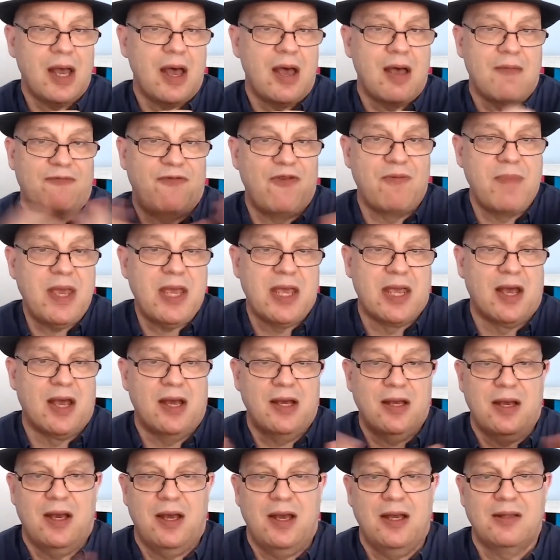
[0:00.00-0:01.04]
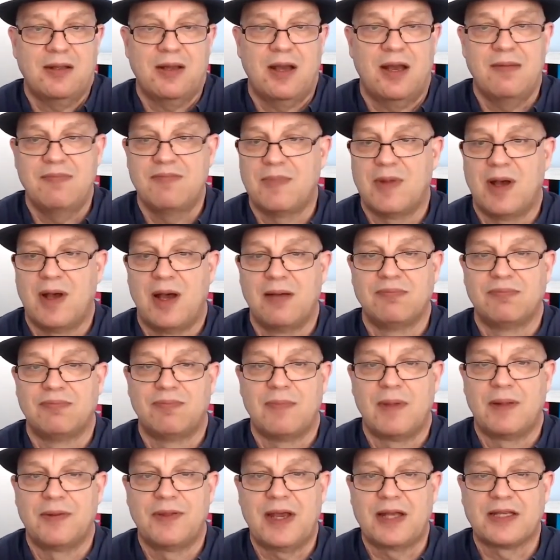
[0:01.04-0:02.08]
For me,
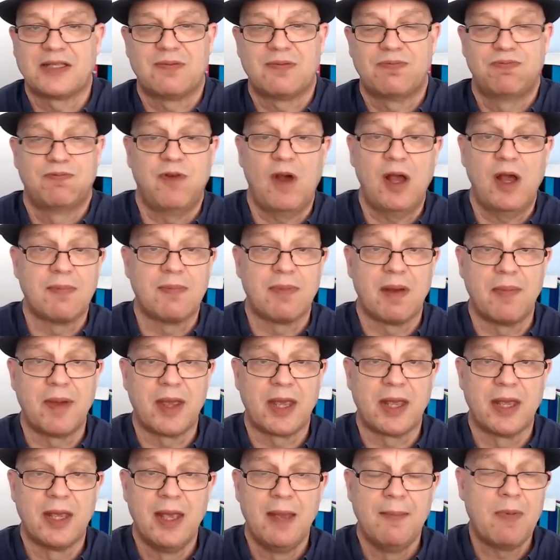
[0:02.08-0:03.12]
I'm that's fine by me.